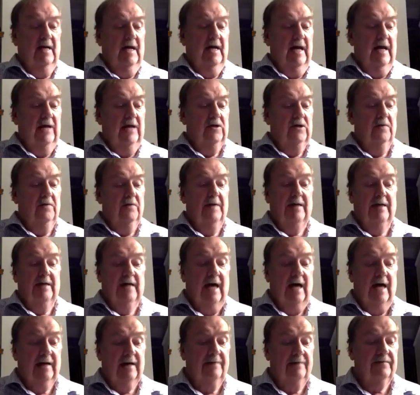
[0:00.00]
And you may
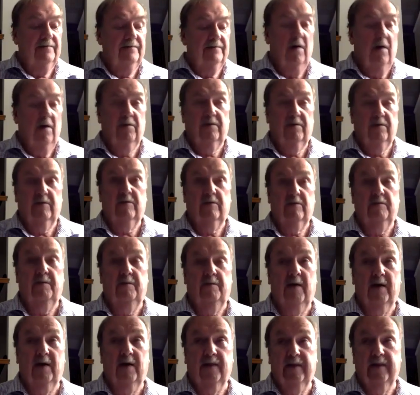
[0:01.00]
not have noticed,
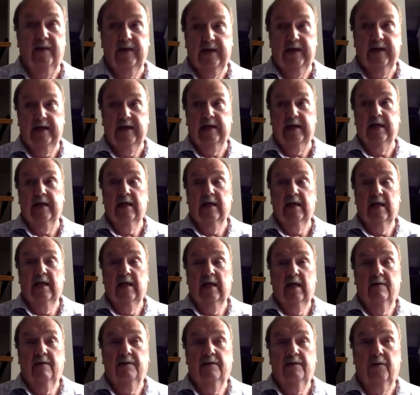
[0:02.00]
but the
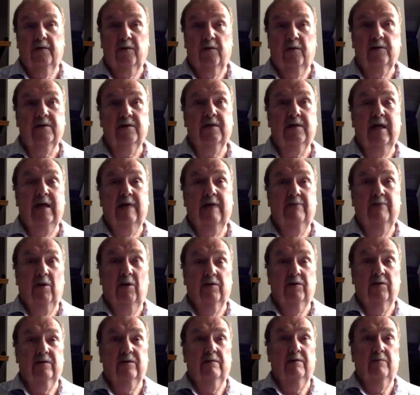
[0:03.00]
first and
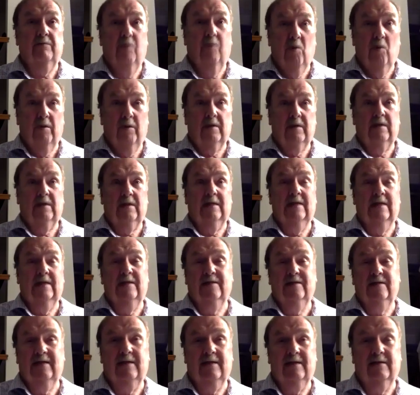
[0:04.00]
most important, in
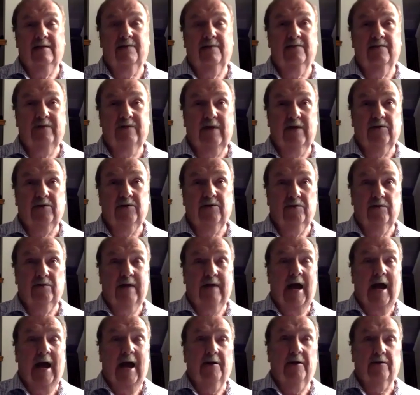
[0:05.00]
the sense of central
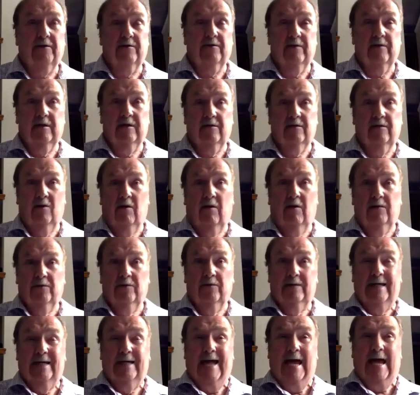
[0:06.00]
character, is
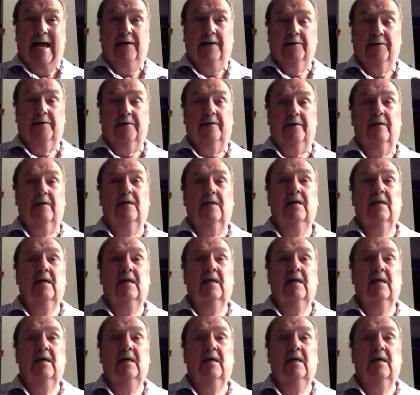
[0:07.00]
Arthur Leander.